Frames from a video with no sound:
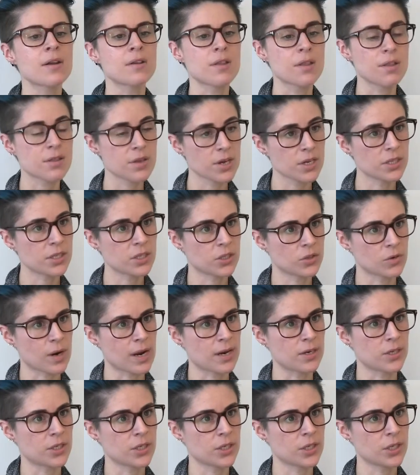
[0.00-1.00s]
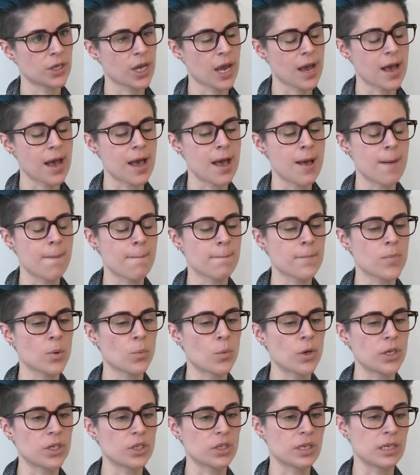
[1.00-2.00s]
And the third strand,
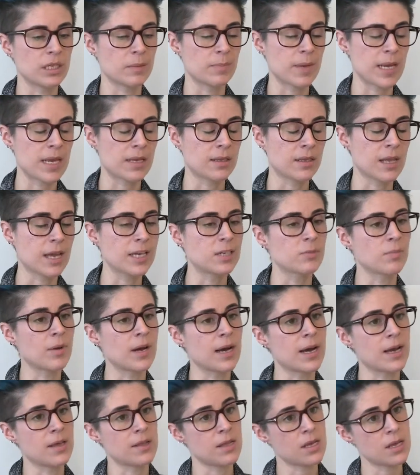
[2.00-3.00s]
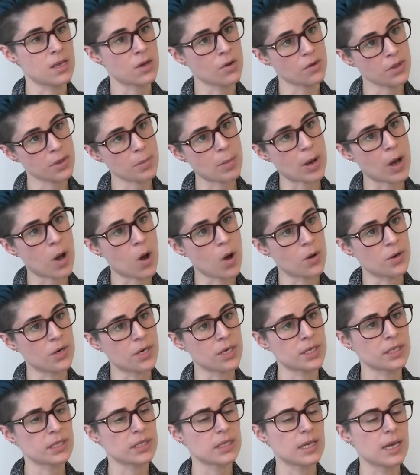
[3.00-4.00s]
which is being led by the other
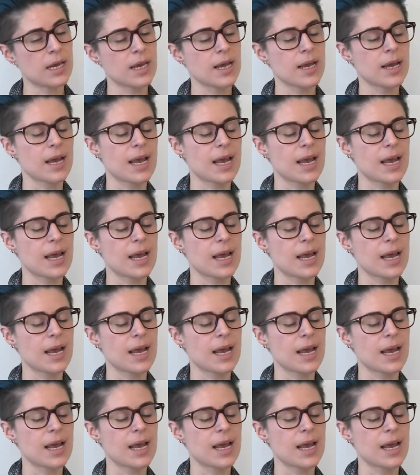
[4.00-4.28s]
partners,